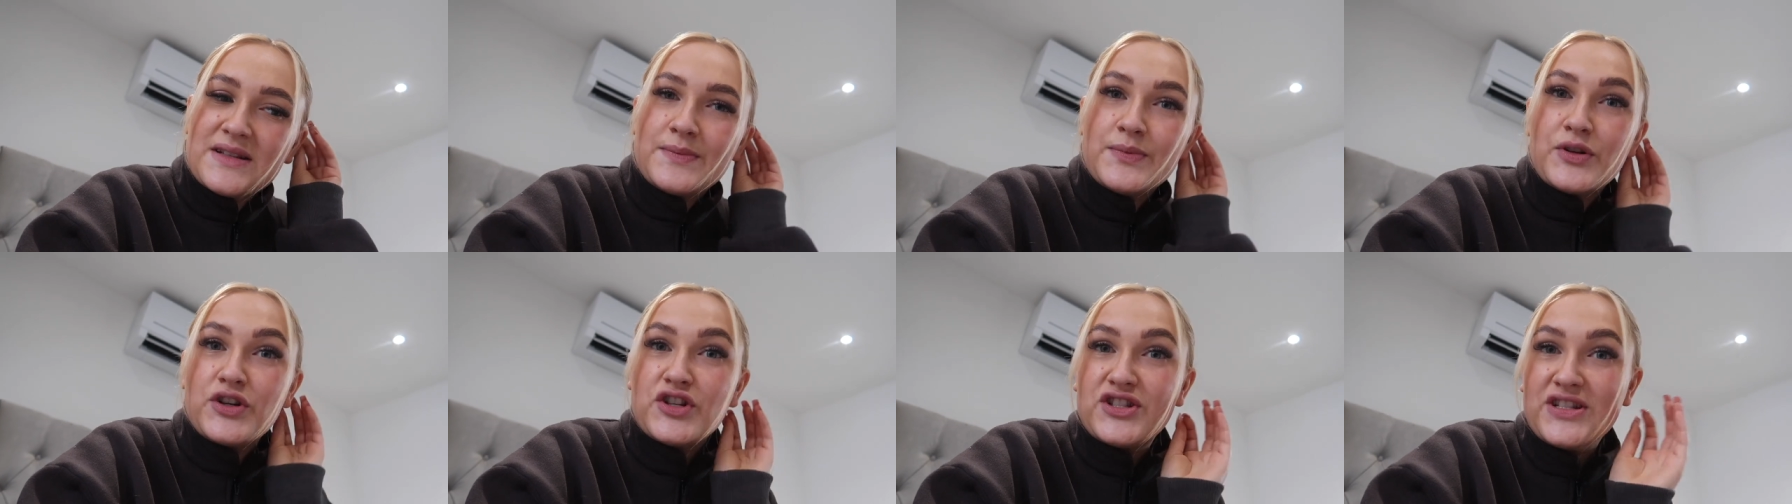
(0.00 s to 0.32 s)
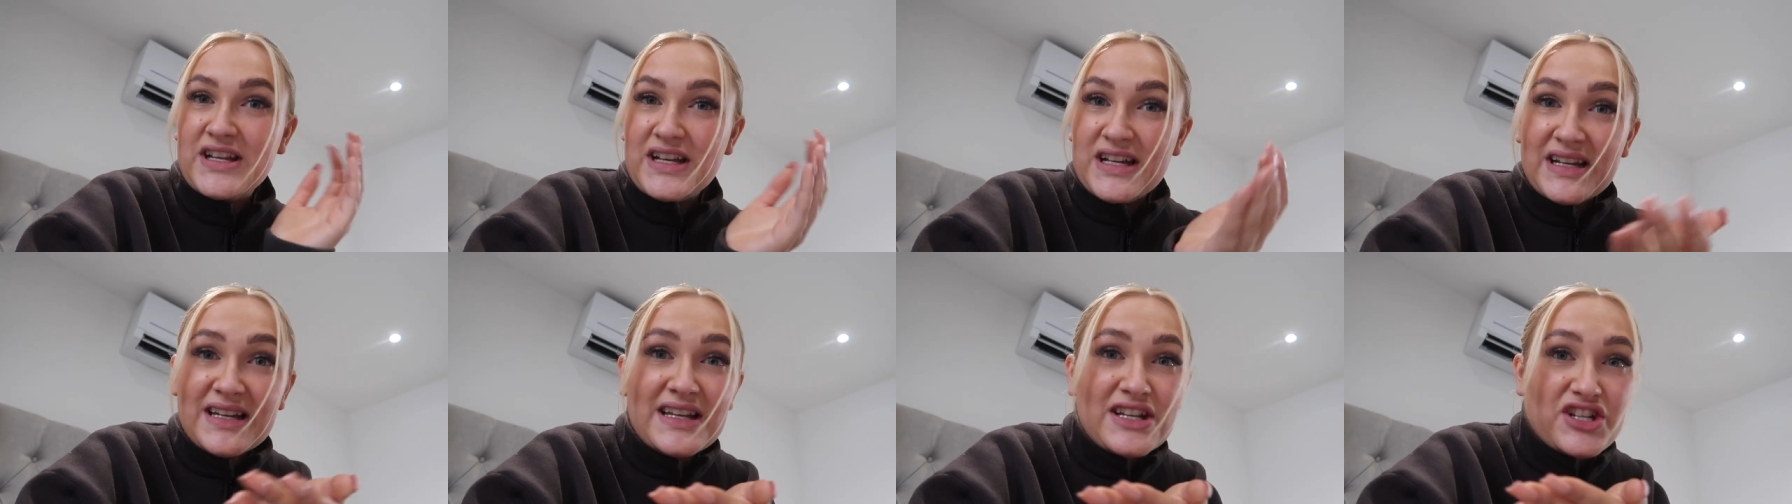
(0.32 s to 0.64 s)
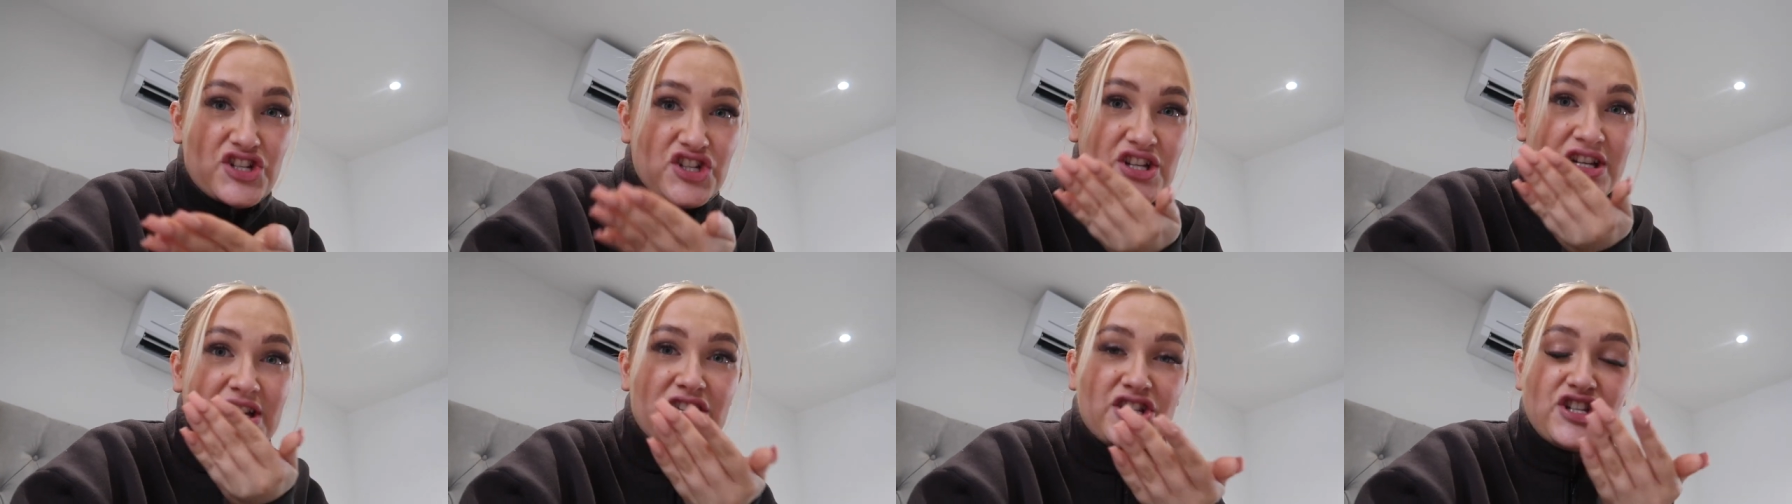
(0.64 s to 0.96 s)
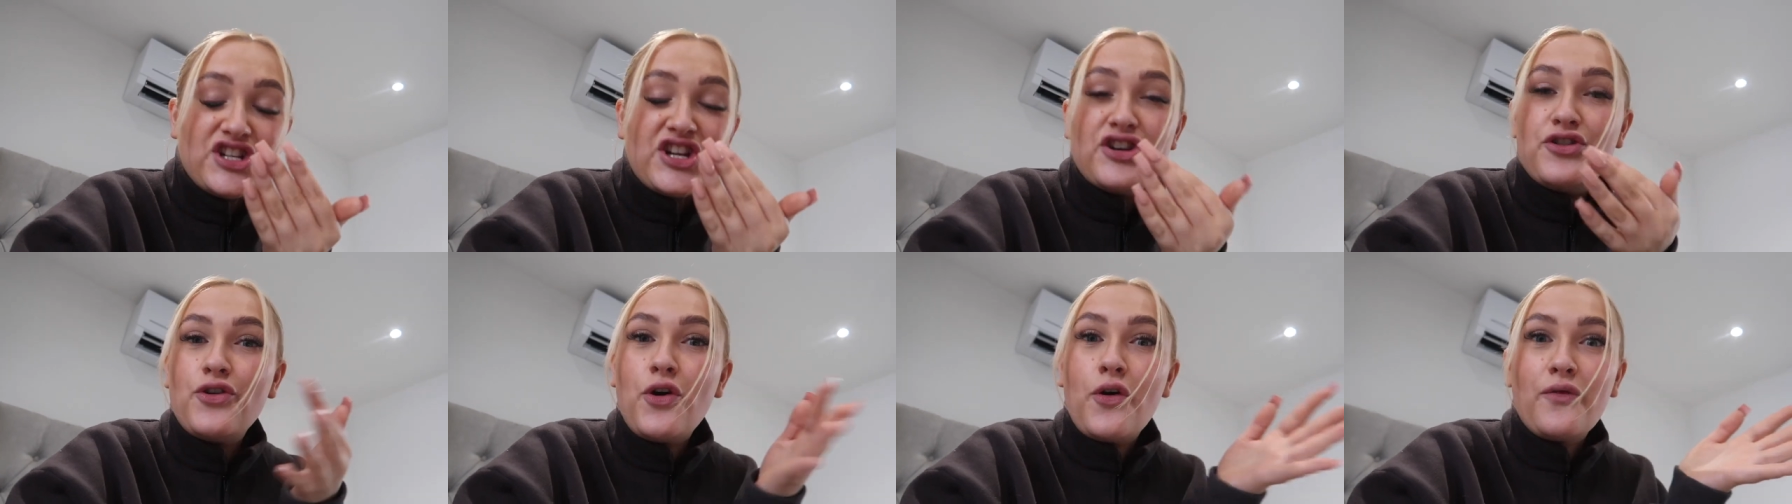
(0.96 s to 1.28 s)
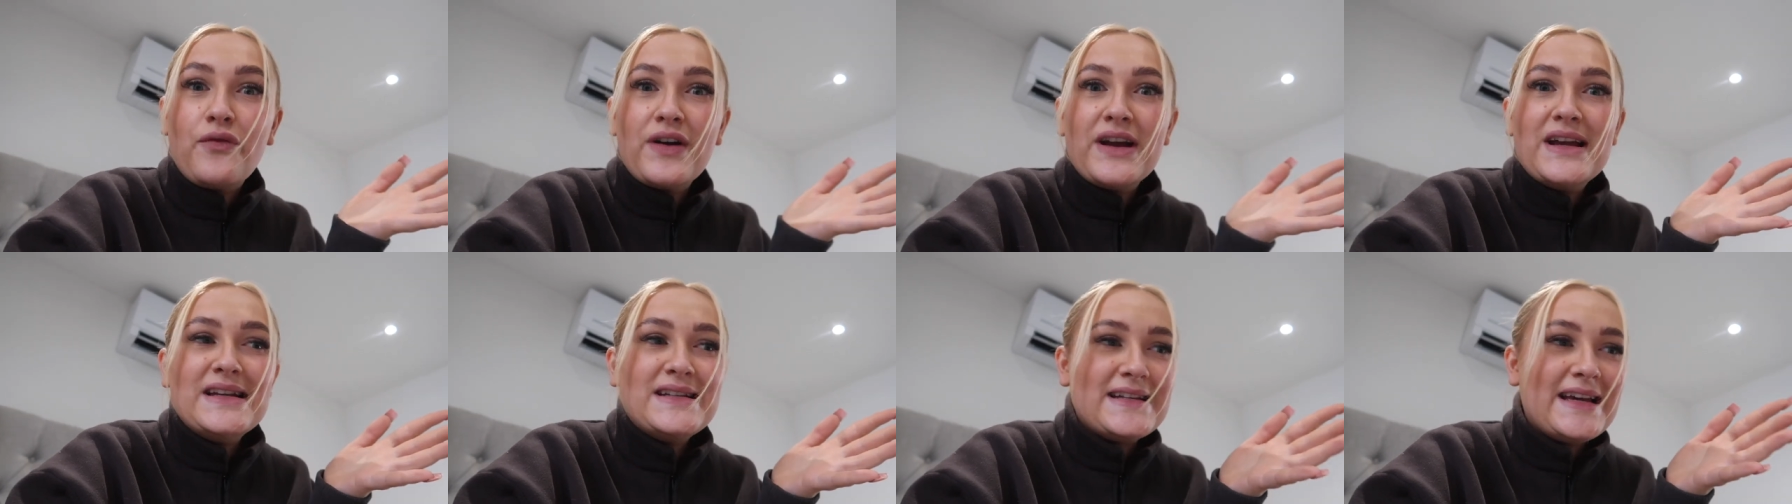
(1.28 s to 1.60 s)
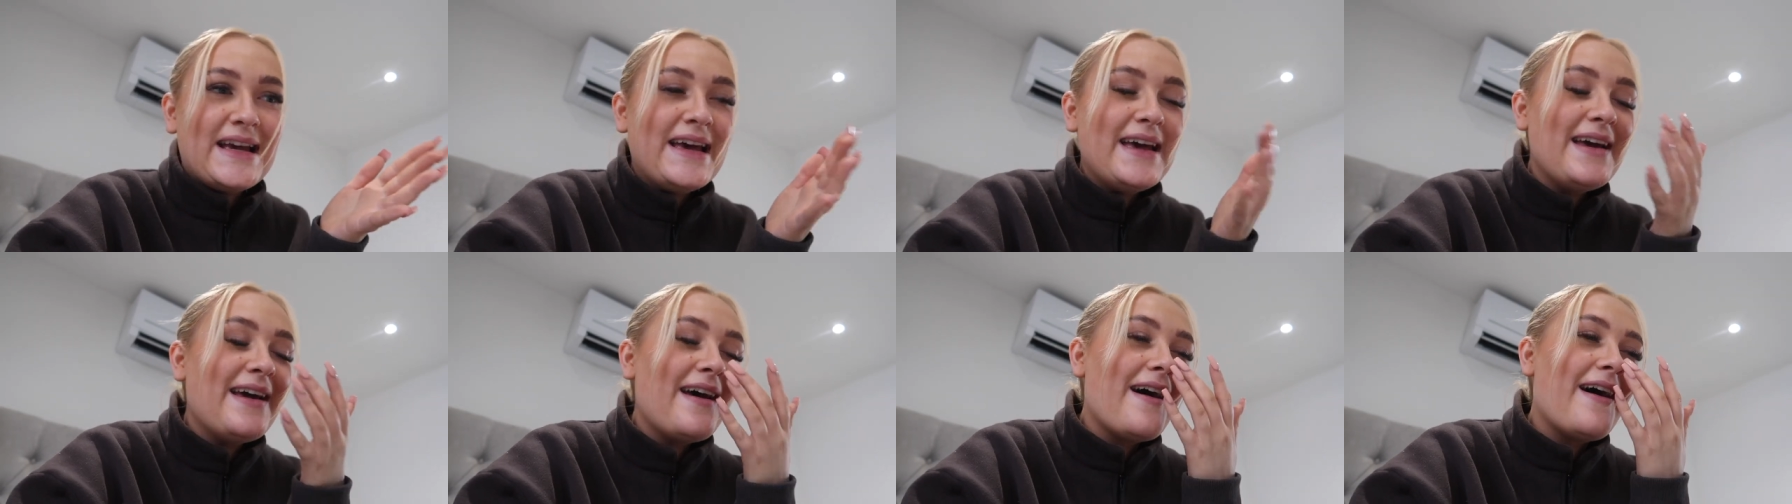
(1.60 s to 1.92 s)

is because he literally did not read it.